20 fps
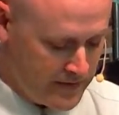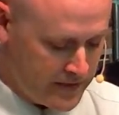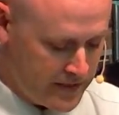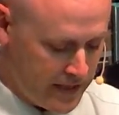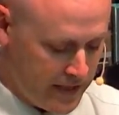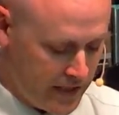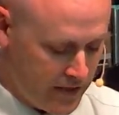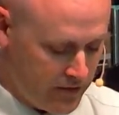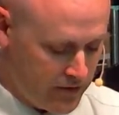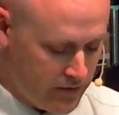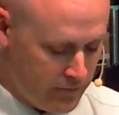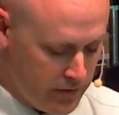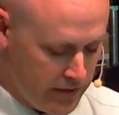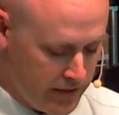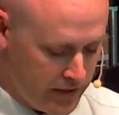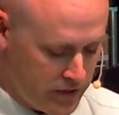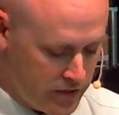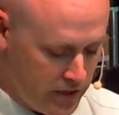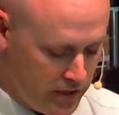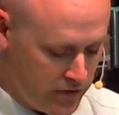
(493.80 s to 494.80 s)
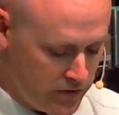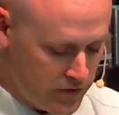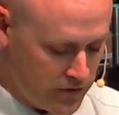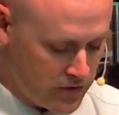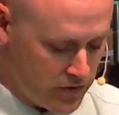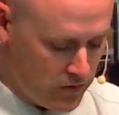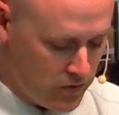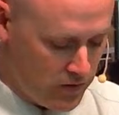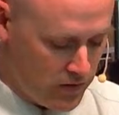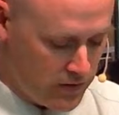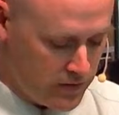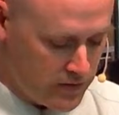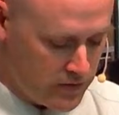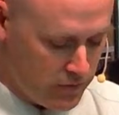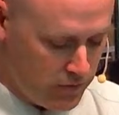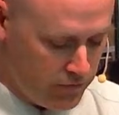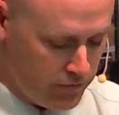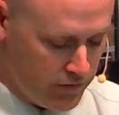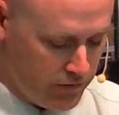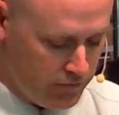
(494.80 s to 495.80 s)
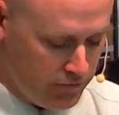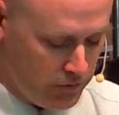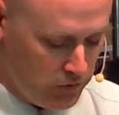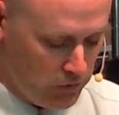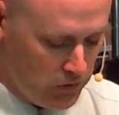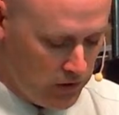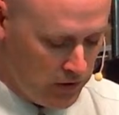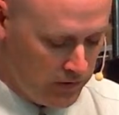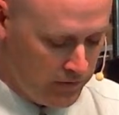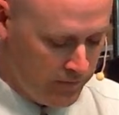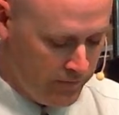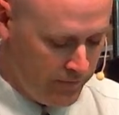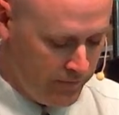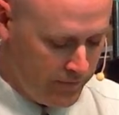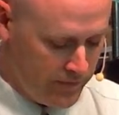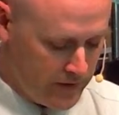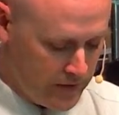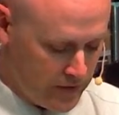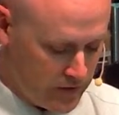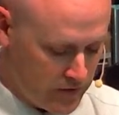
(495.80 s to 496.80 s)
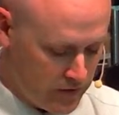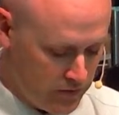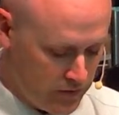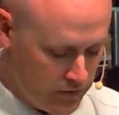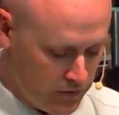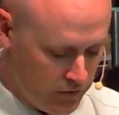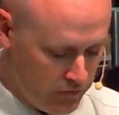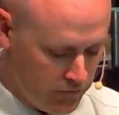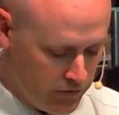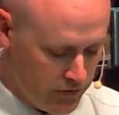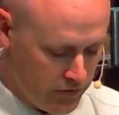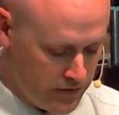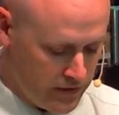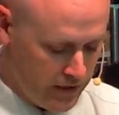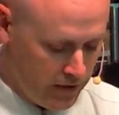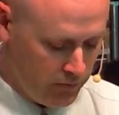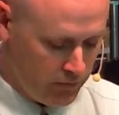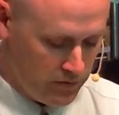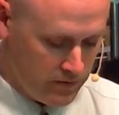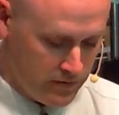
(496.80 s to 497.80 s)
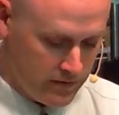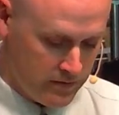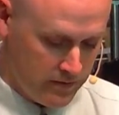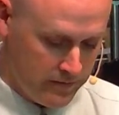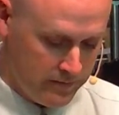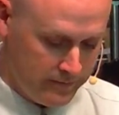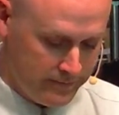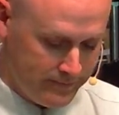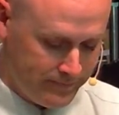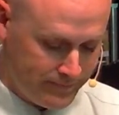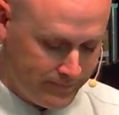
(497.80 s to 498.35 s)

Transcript: scattered the money changers' coins over the floor, and turned over their tables.